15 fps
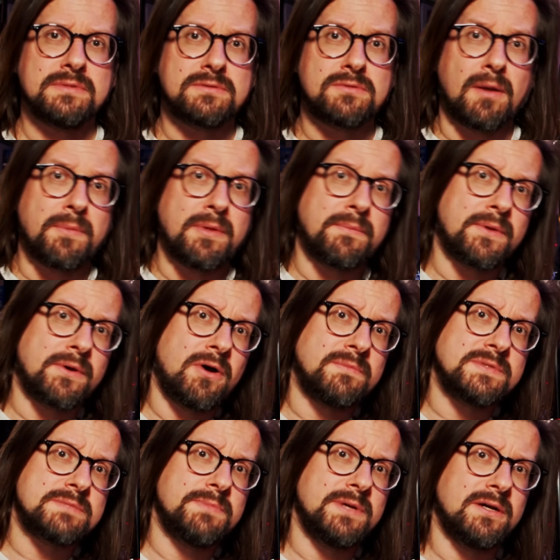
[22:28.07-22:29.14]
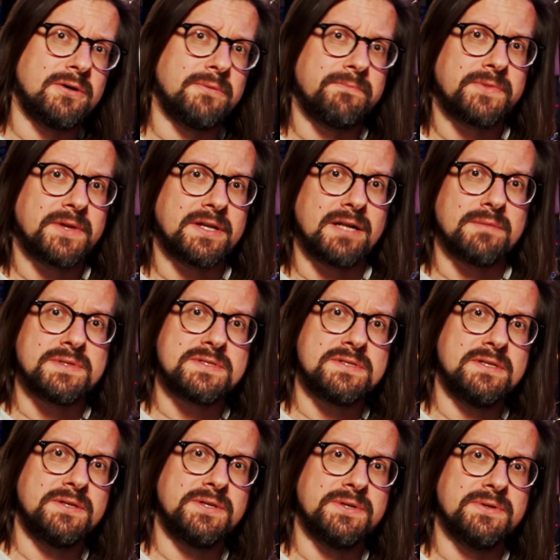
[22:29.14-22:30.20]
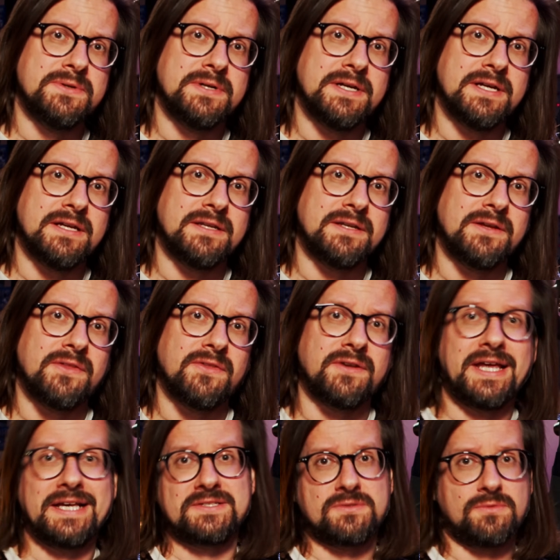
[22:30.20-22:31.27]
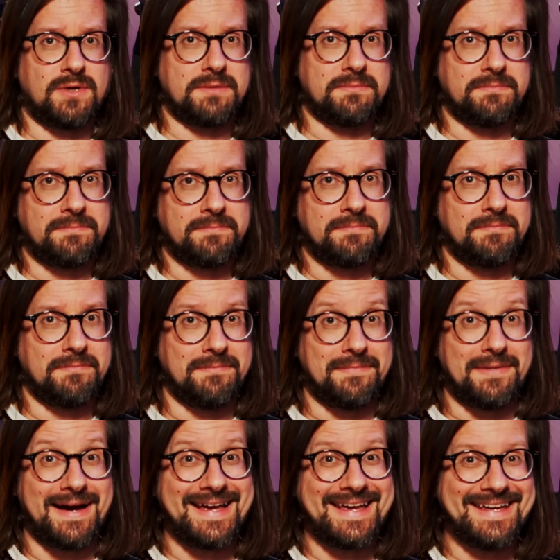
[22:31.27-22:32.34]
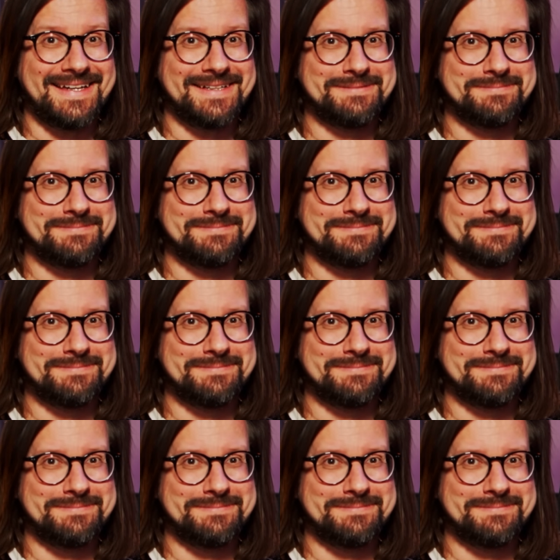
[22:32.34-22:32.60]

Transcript: drop them in the comments below, and I'll be seeing you in the next one. Bye.